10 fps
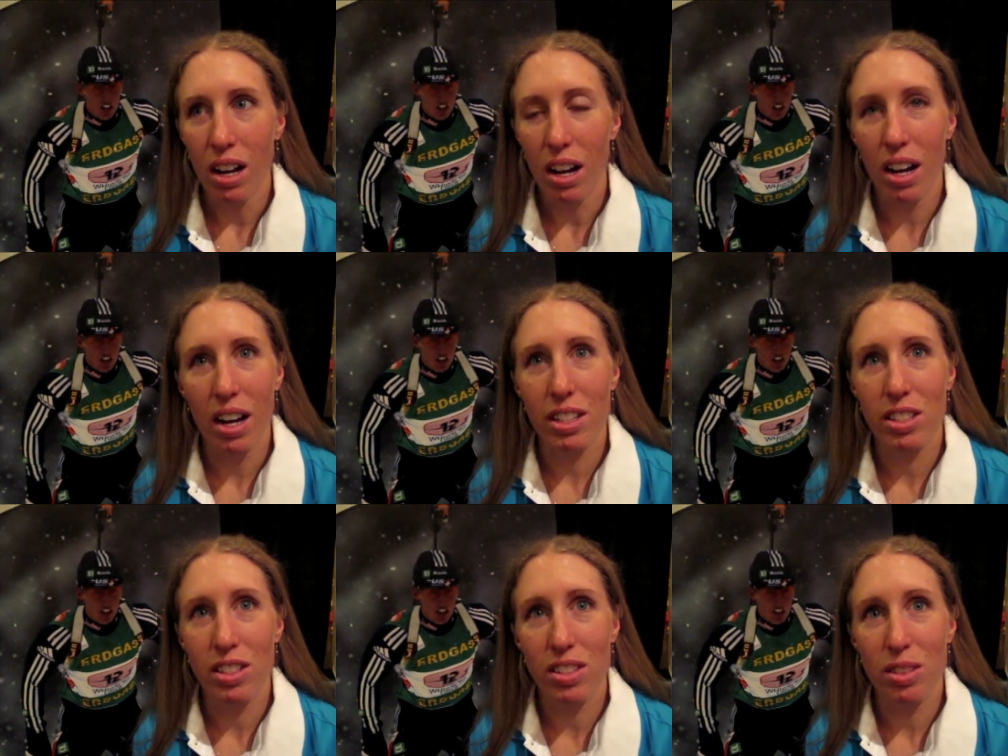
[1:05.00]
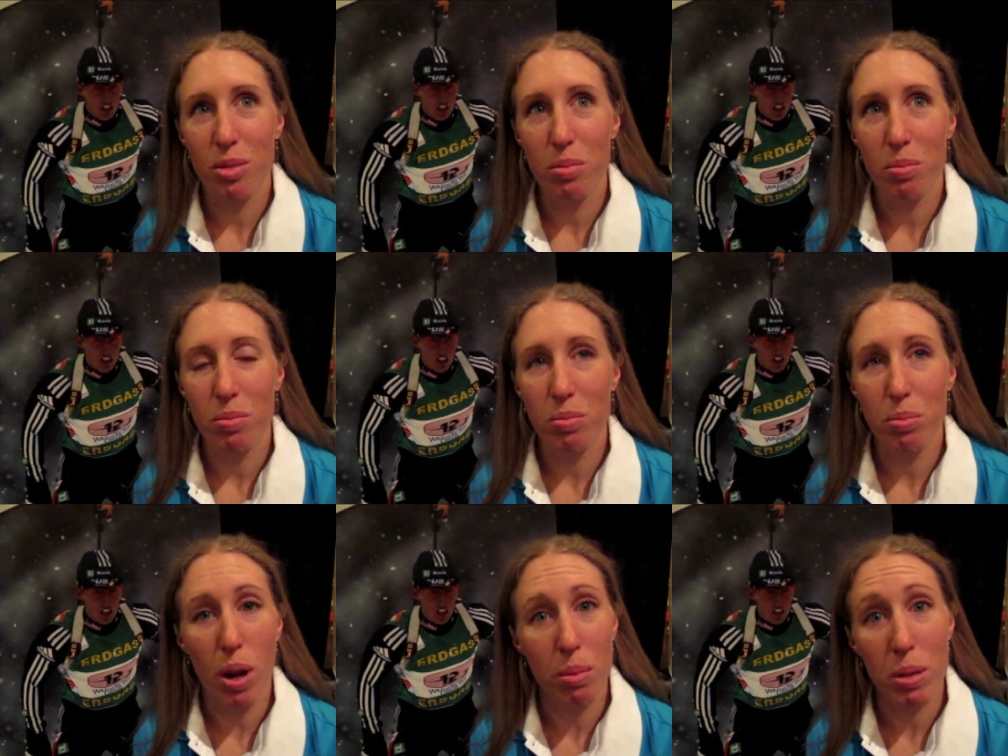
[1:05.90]
Uh,
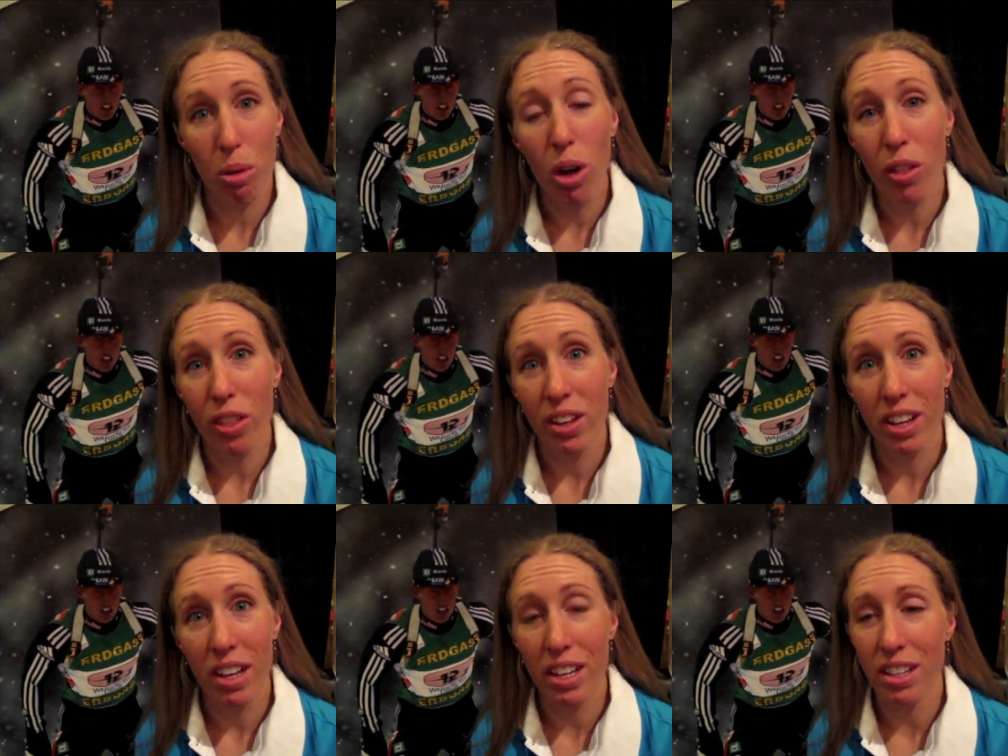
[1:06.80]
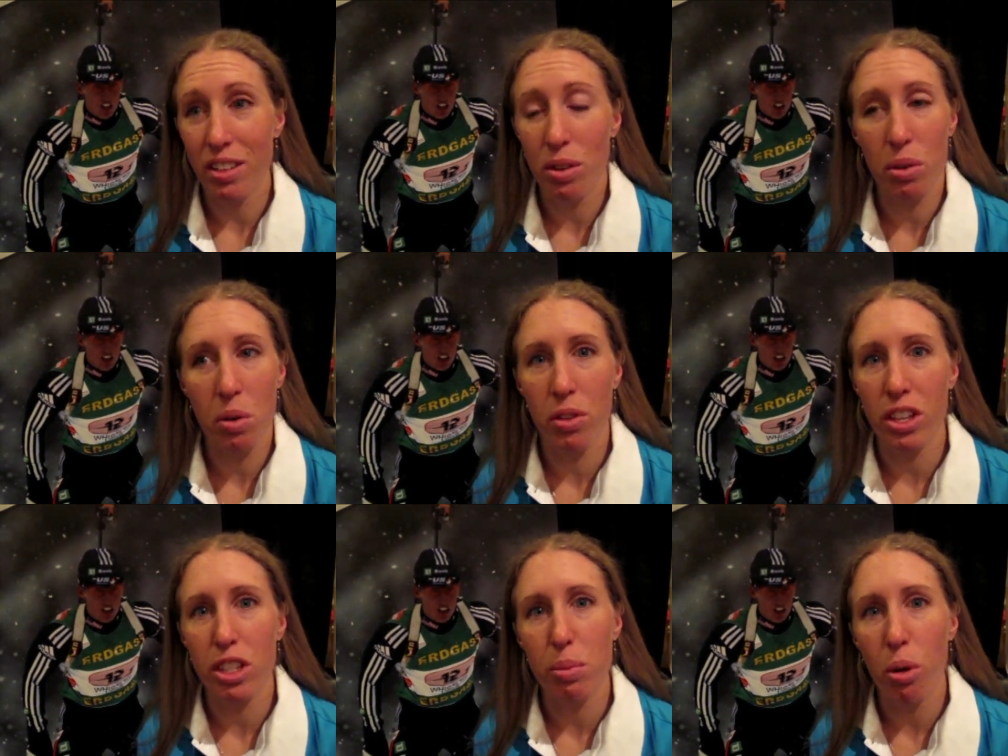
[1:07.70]
probably both. It, with
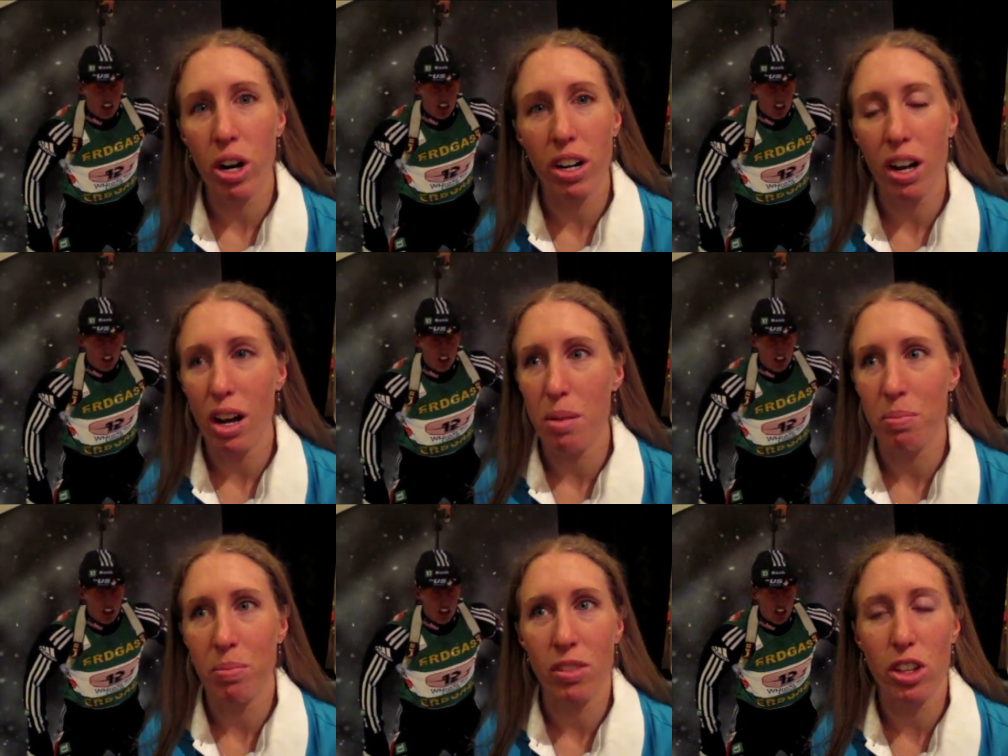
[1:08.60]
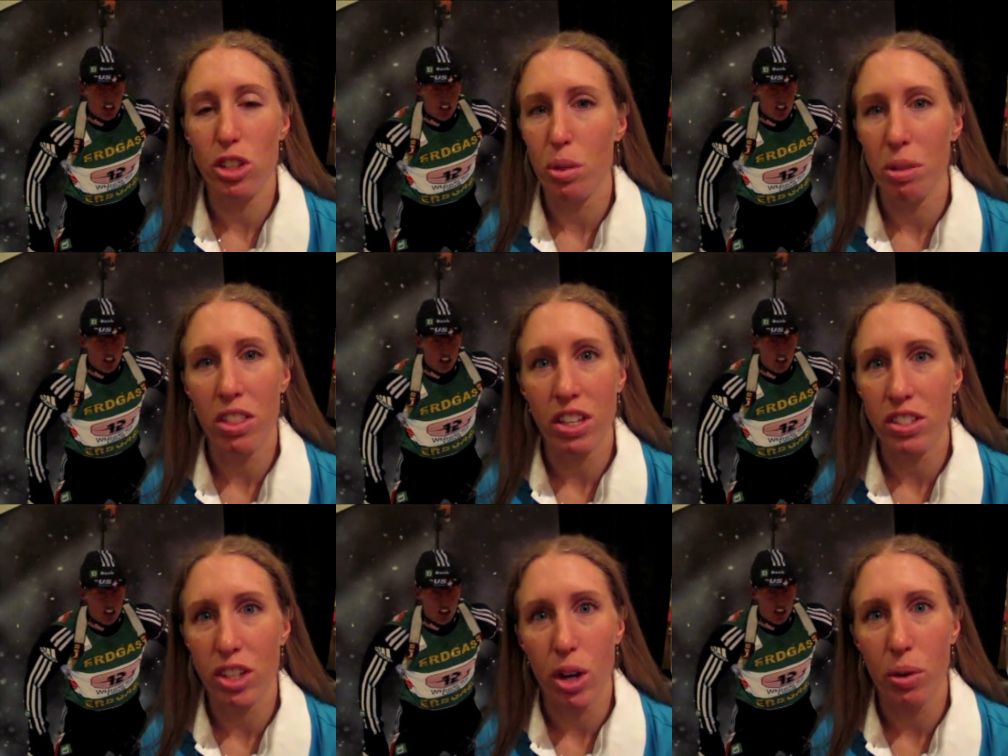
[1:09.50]
this sport, um, there's so many
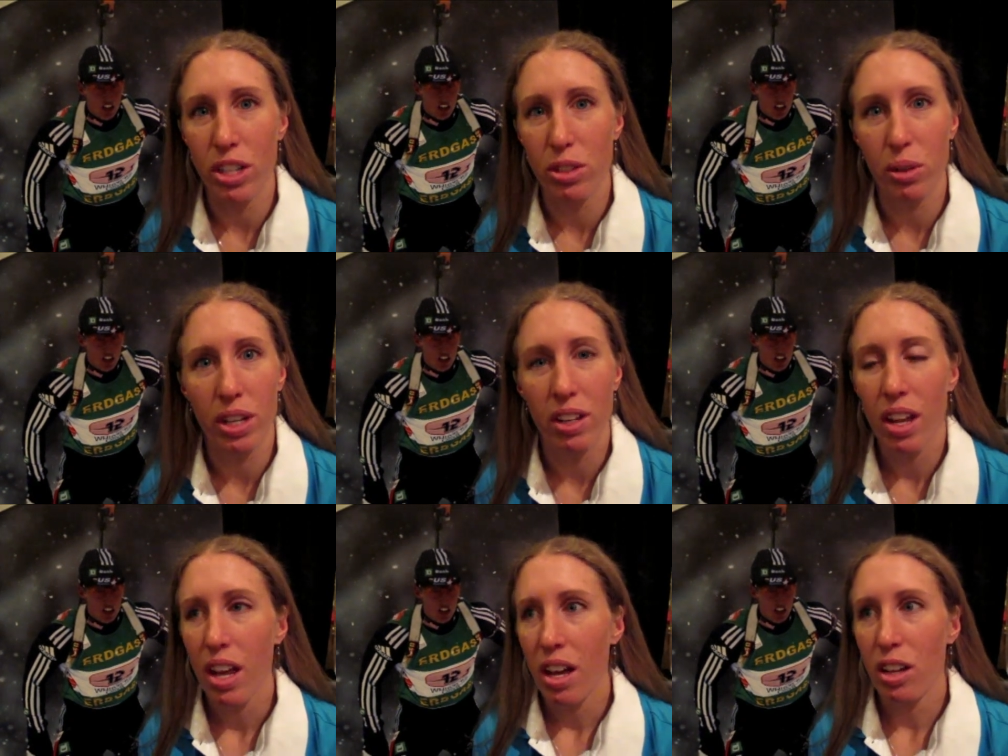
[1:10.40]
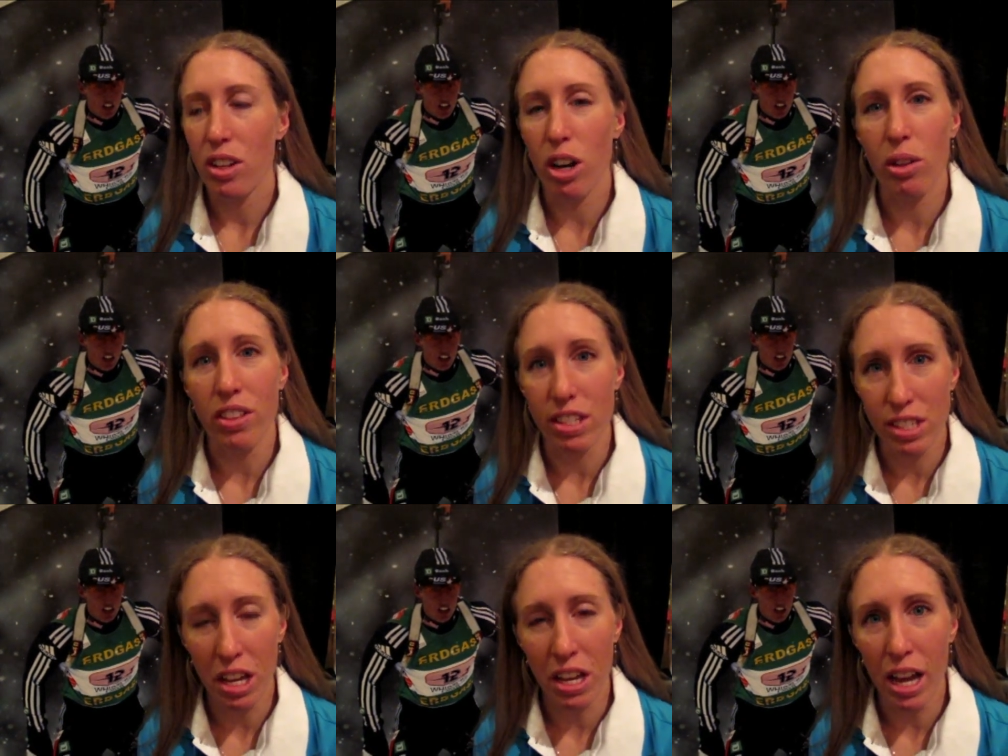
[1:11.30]
things that go into it. Not only the
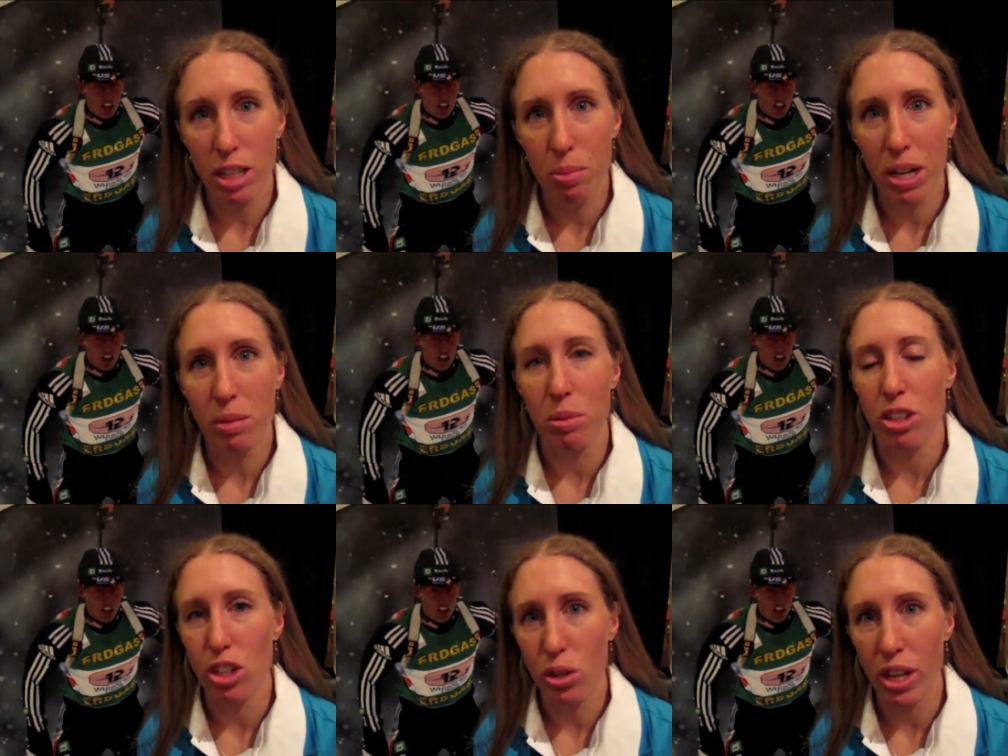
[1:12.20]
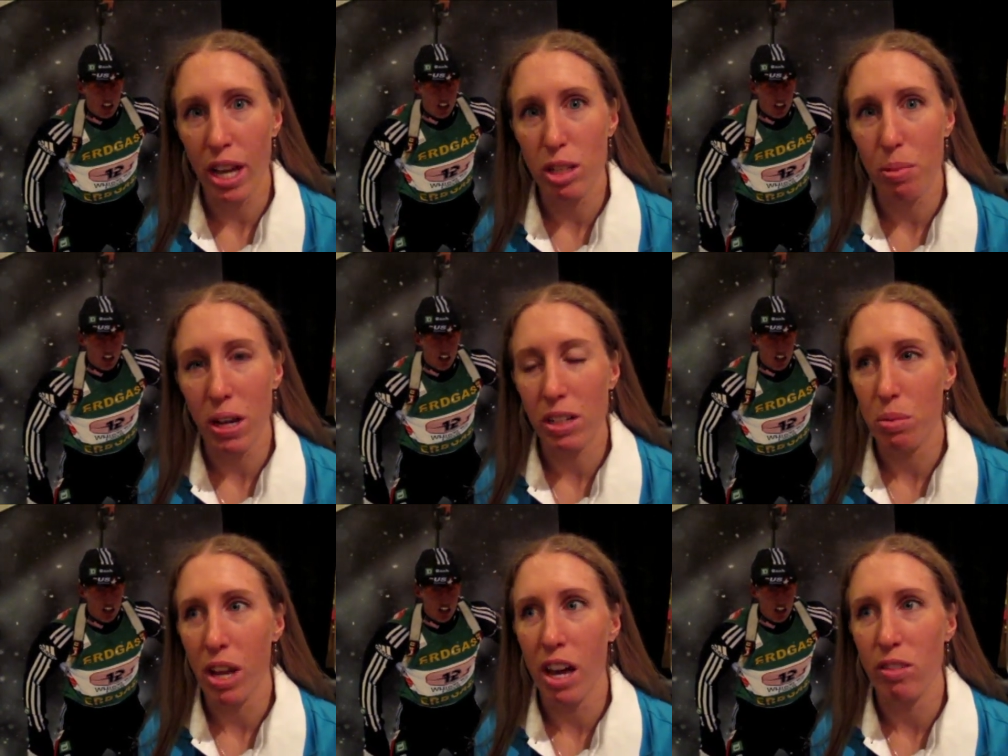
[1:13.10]
skiing aspect, but the shooting aspect.
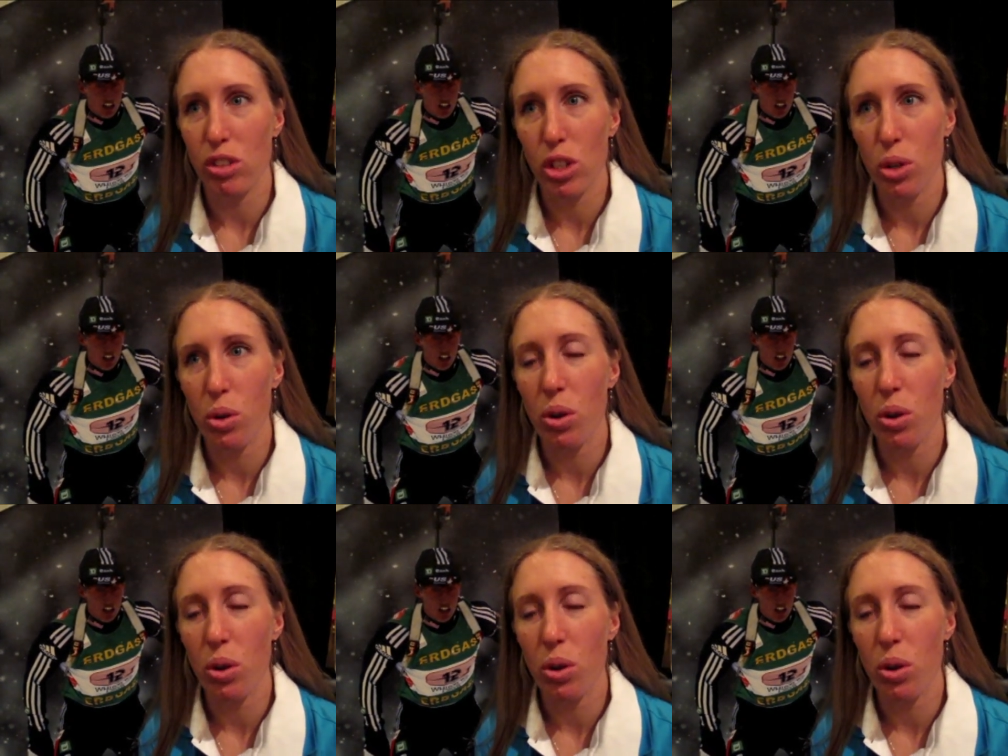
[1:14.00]
We have two